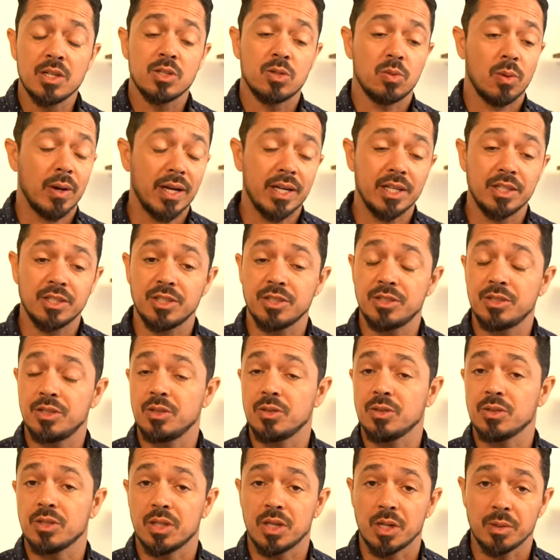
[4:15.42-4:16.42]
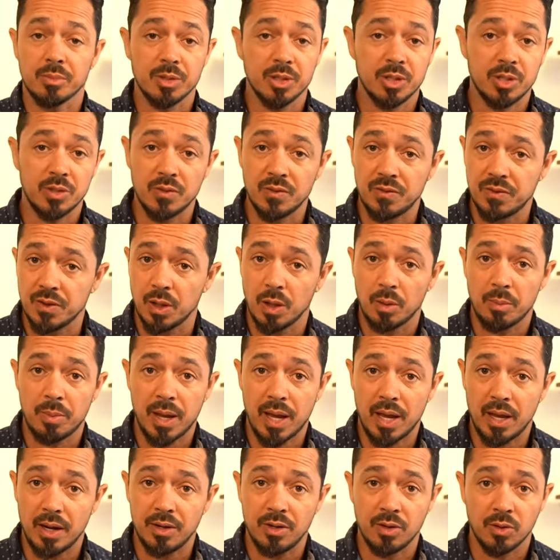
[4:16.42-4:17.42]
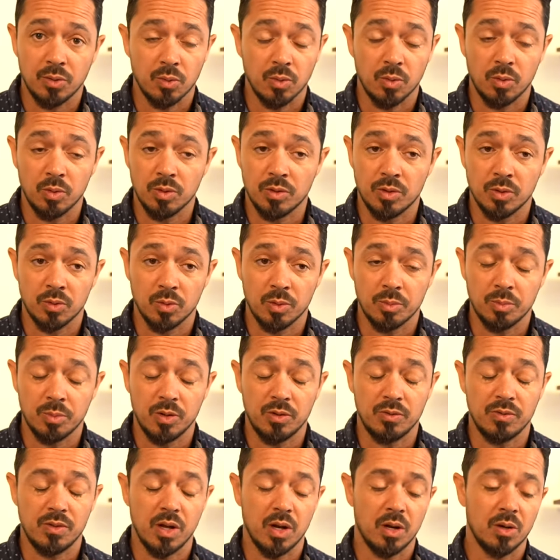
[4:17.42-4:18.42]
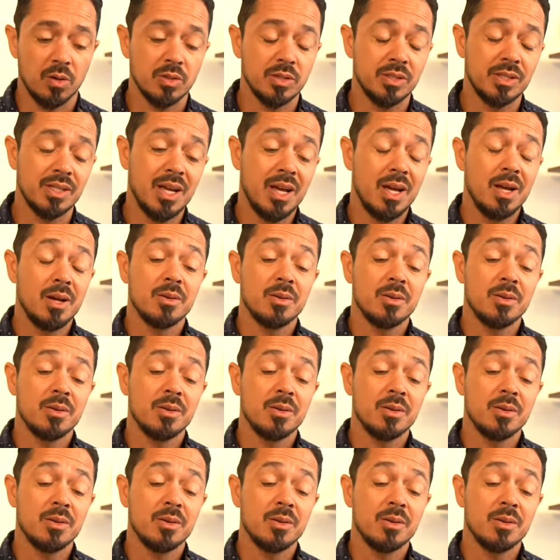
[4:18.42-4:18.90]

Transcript: so I can just use a number two Phillip head to, re to remove those.